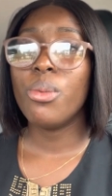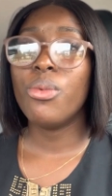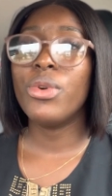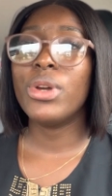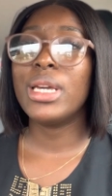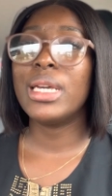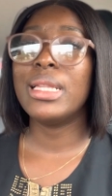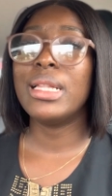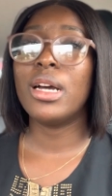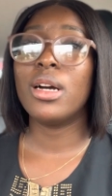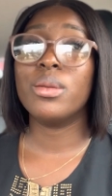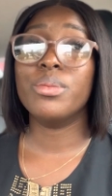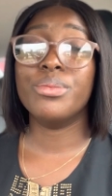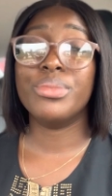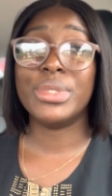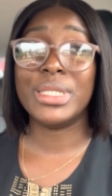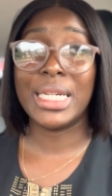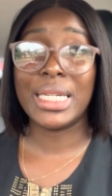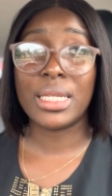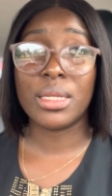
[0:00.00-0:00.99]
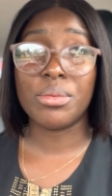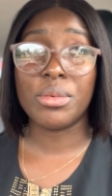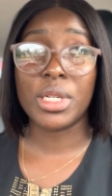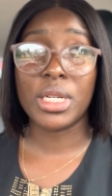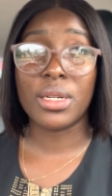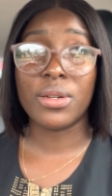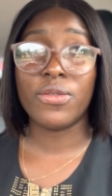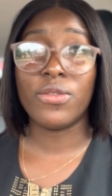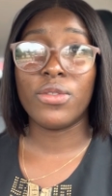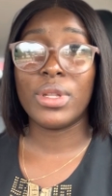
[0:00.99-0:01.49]
bringing out breast
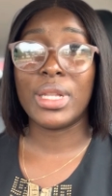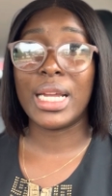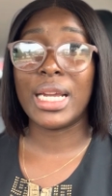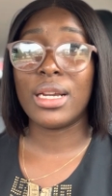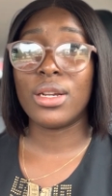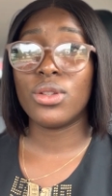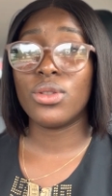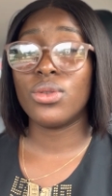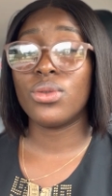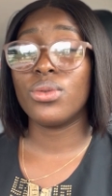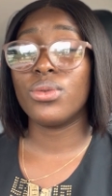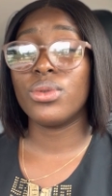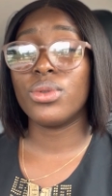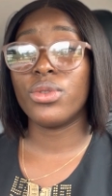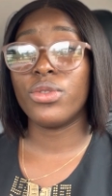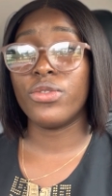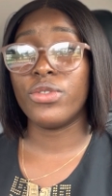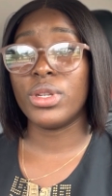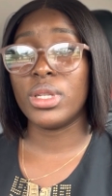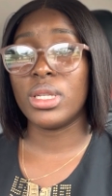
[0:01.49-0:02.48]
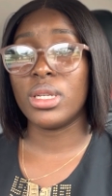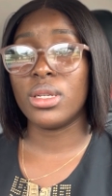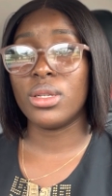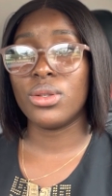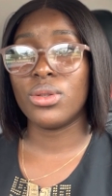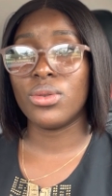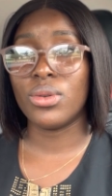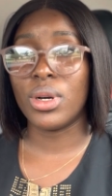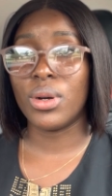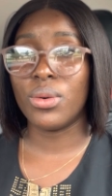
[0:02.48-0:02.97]
milk for like two, three
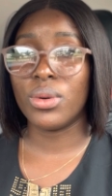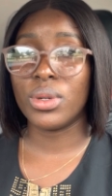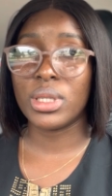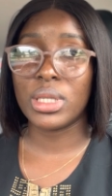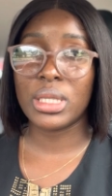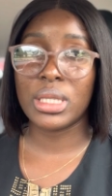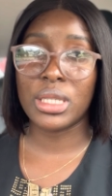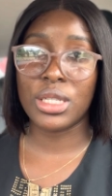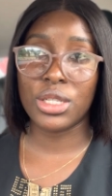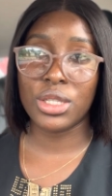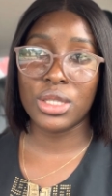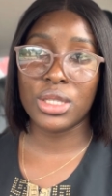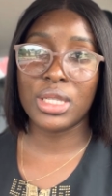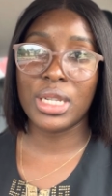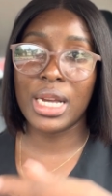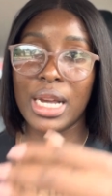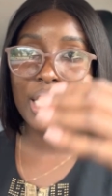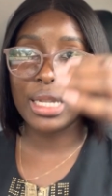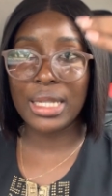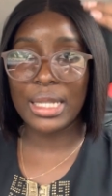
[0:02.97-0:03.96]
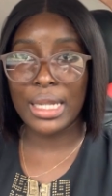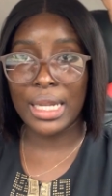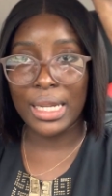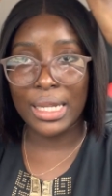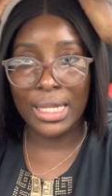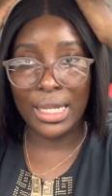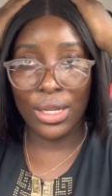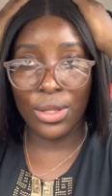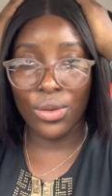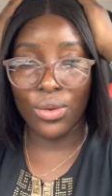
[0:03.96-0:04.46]
days. So I was discharged and I
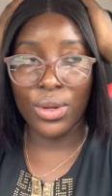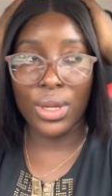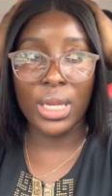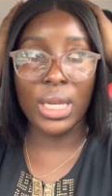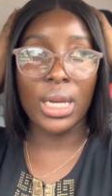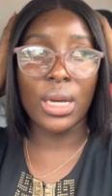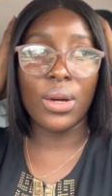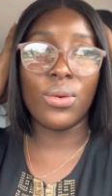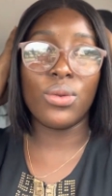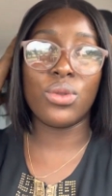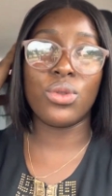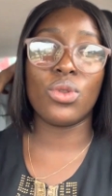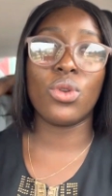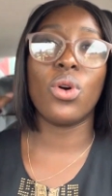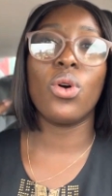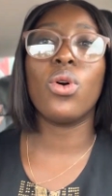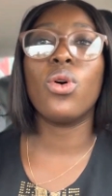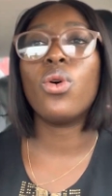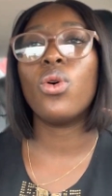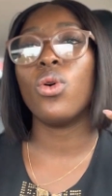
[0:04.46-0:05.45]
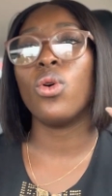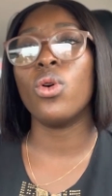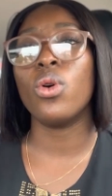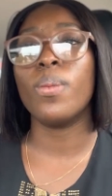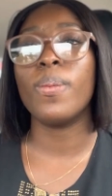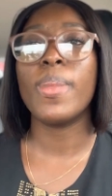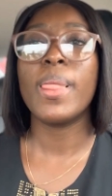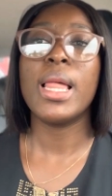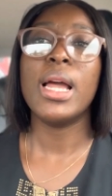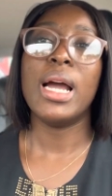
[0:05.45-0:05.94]
said, okay, I would go
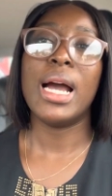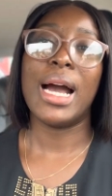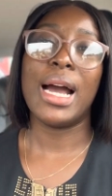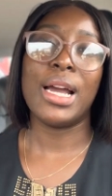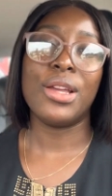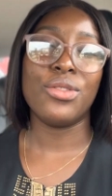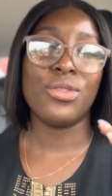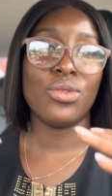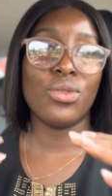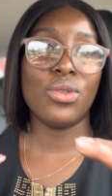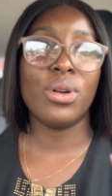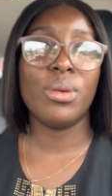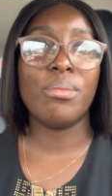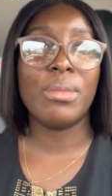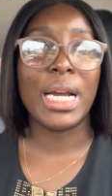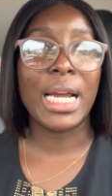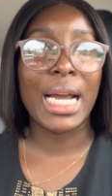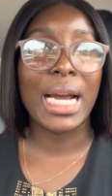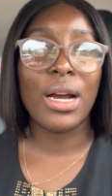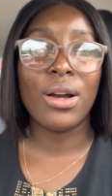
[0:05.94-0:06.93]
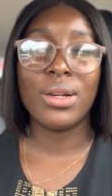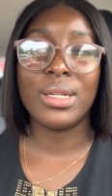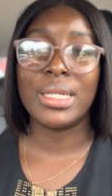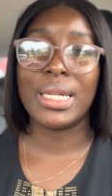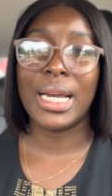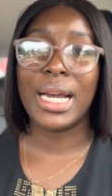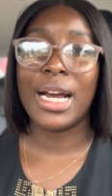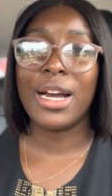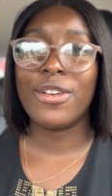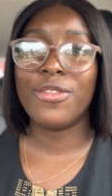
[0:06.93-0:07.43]
home. You know, in my house,
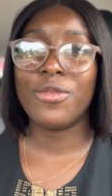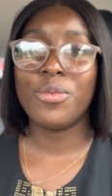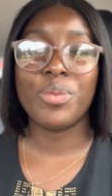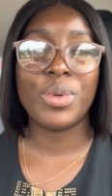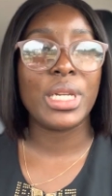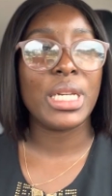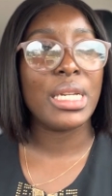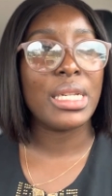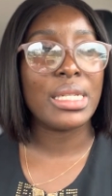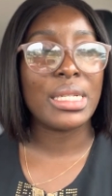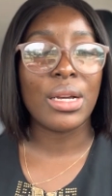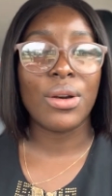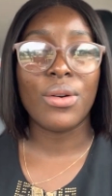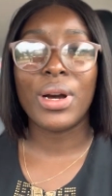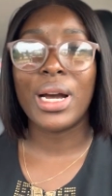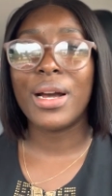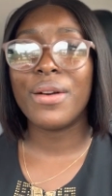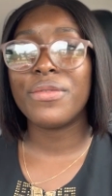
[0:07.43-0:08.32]
I have peace. I will